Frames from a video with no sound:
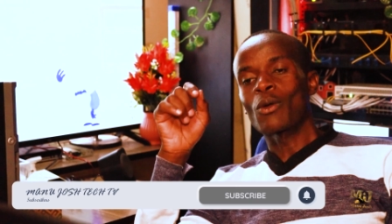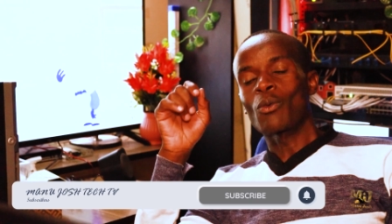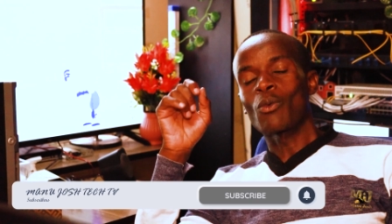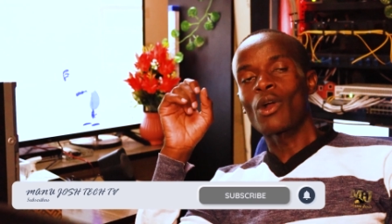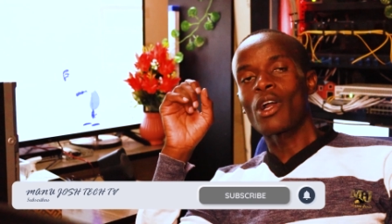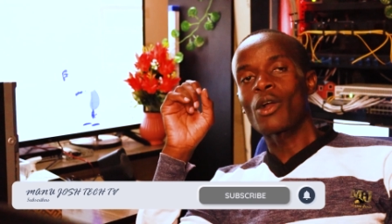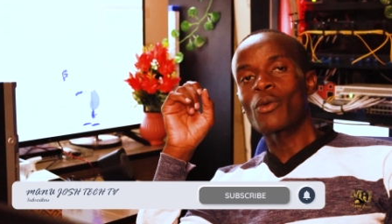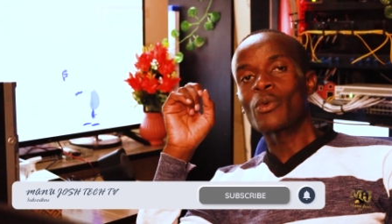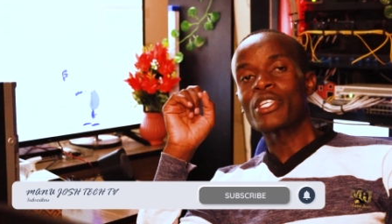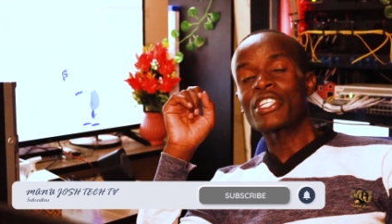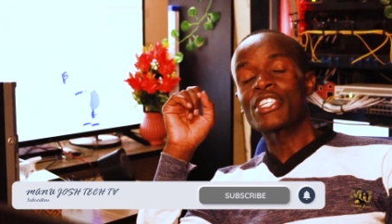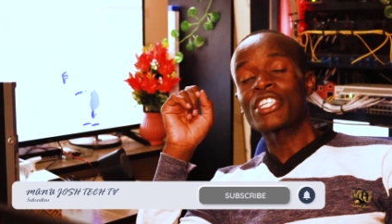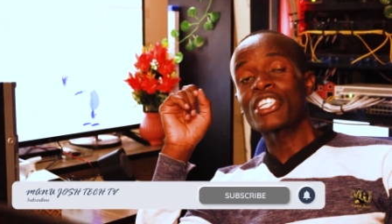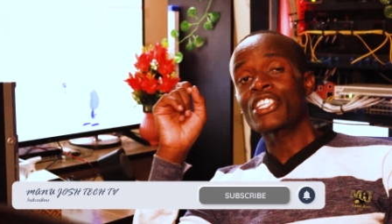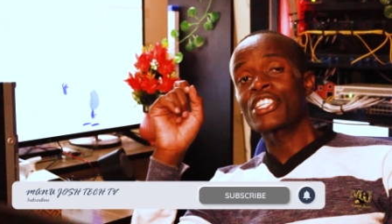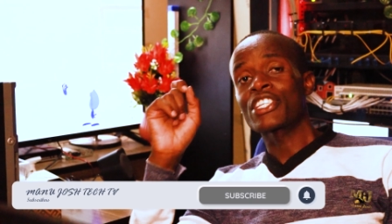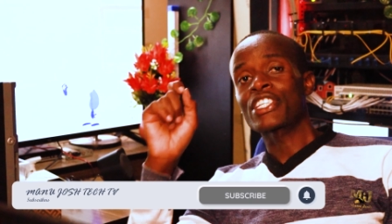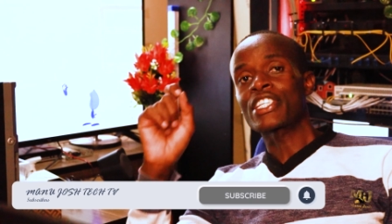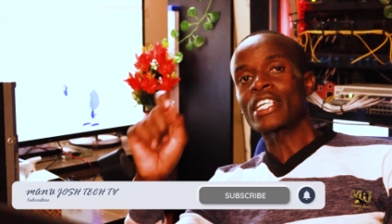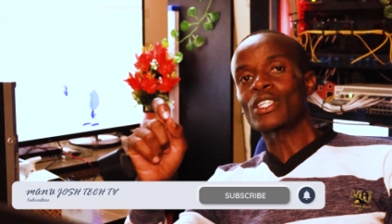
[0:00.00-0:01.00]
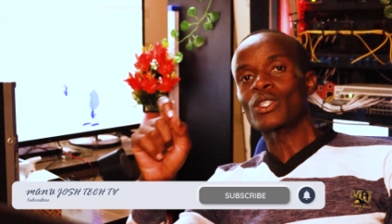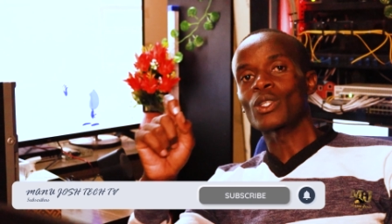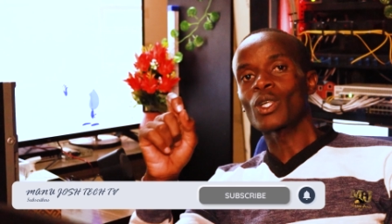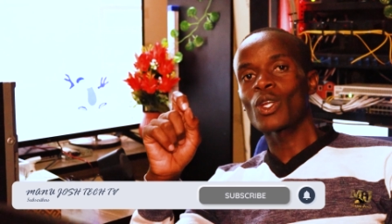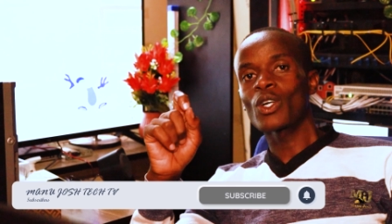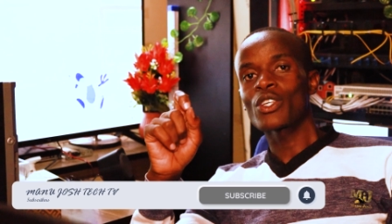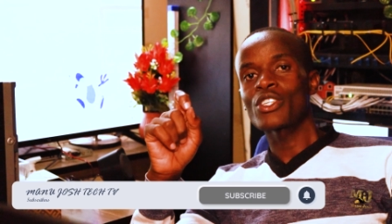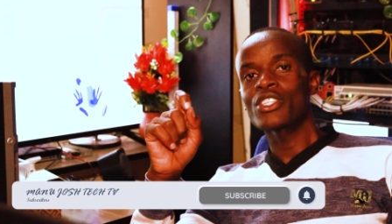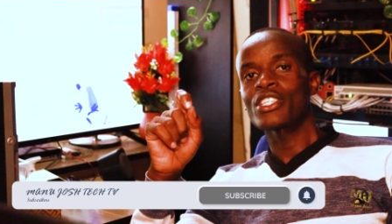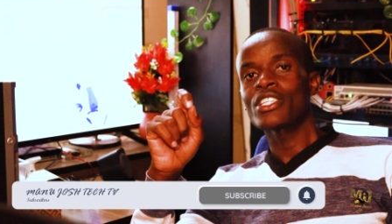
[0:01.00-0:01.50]
where we teach
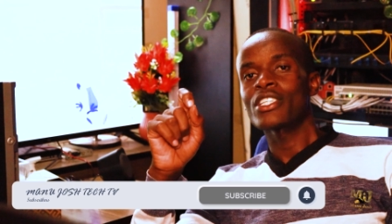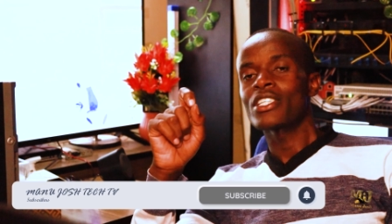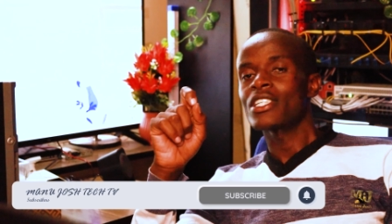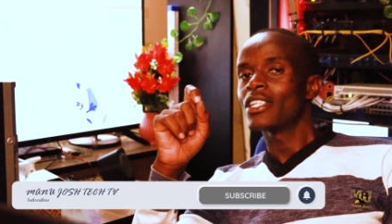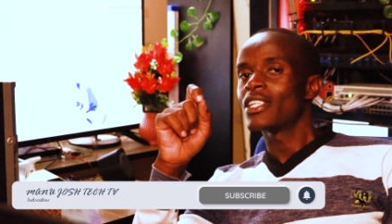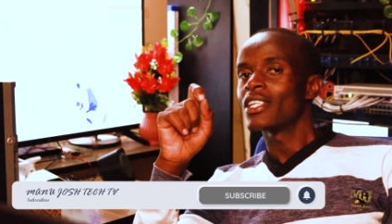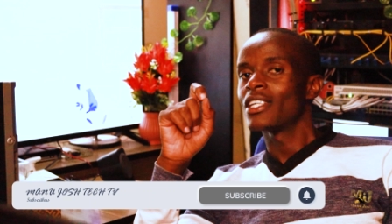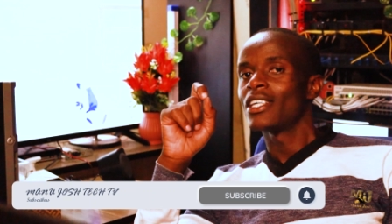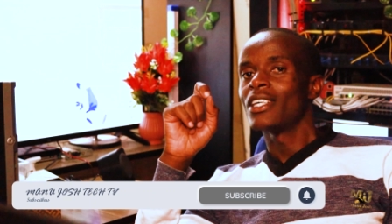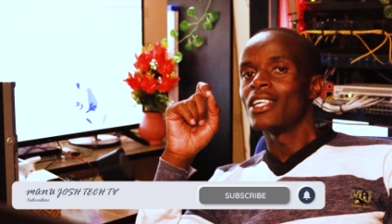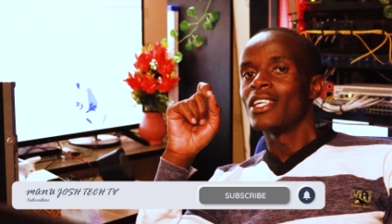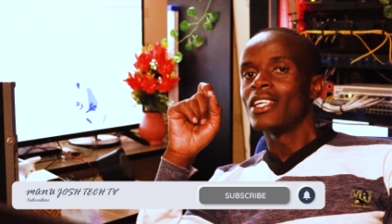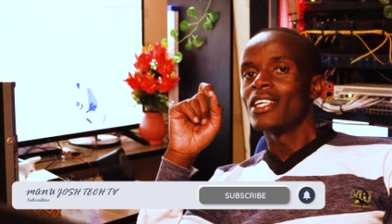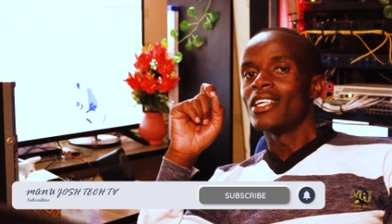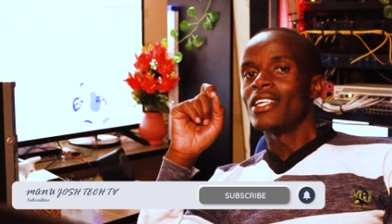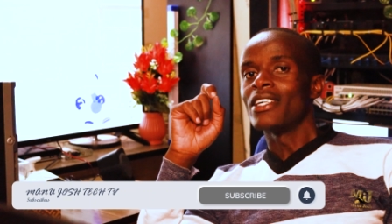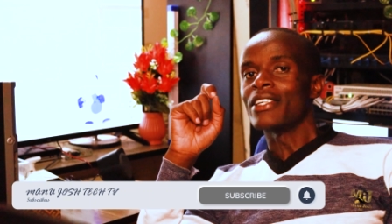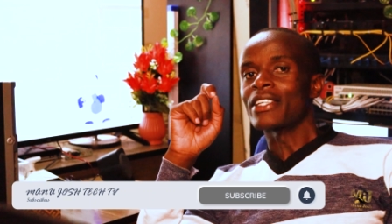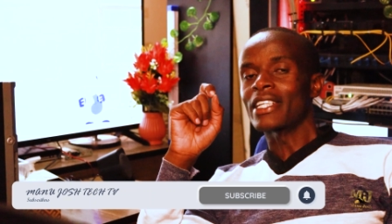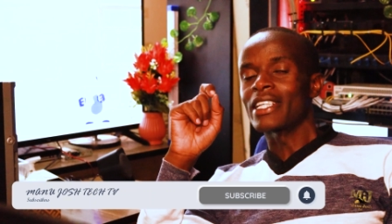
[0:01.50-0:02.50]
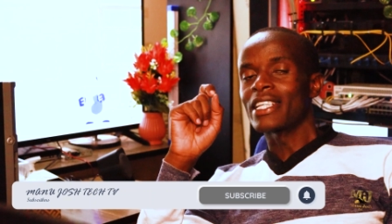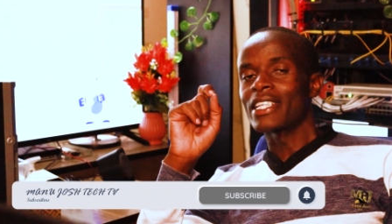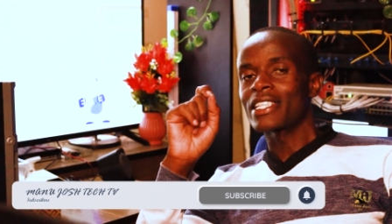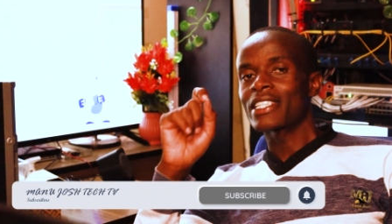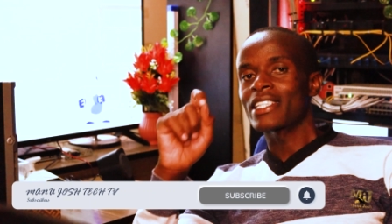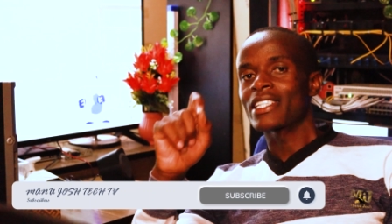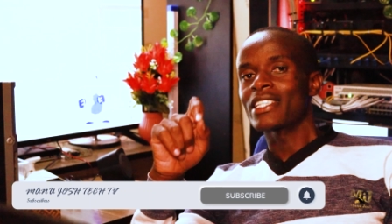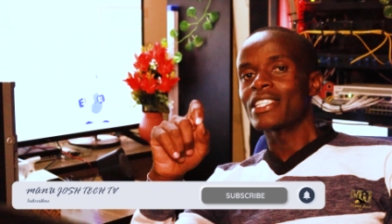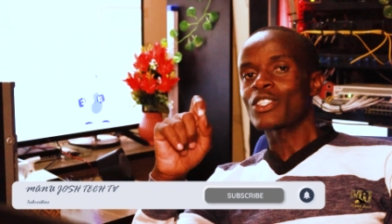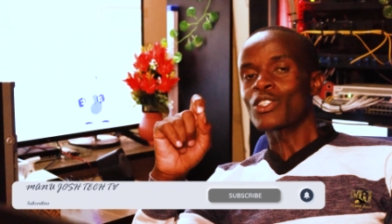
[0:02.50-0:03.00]
technology
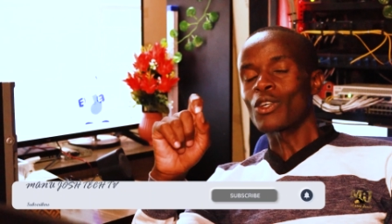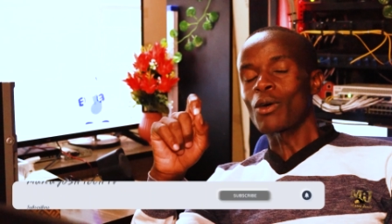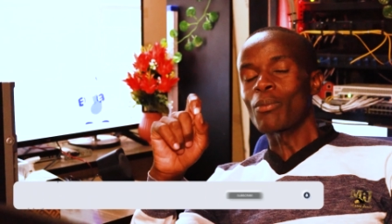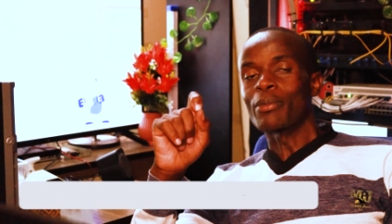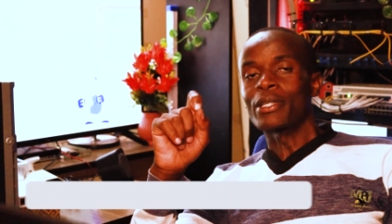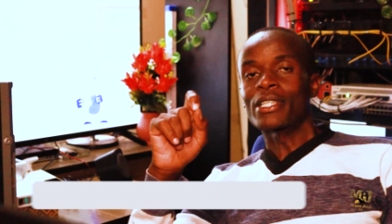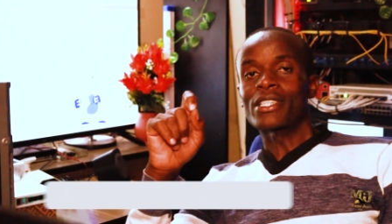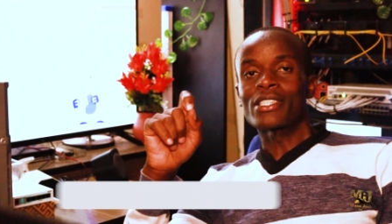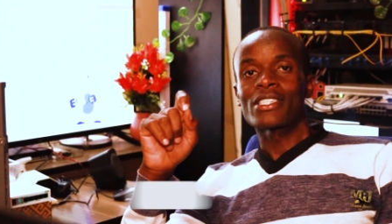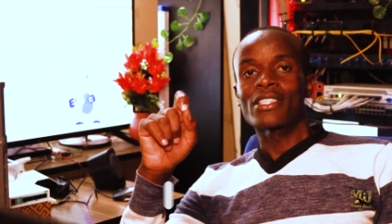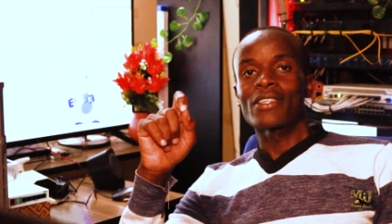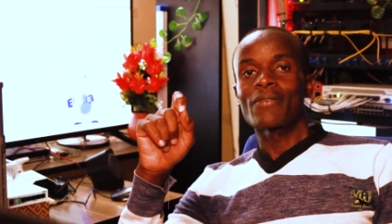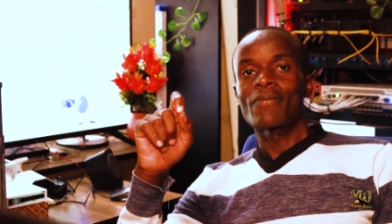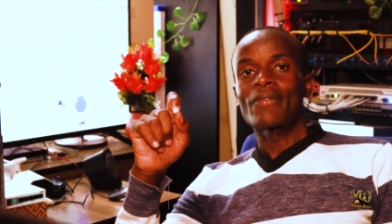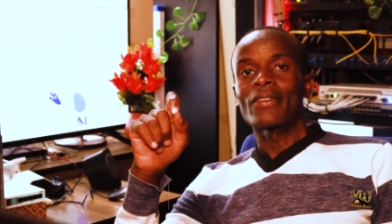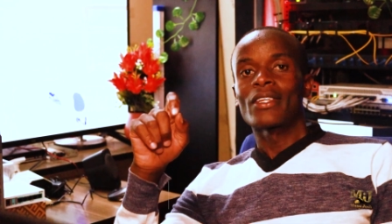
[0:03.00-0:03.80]
related topics.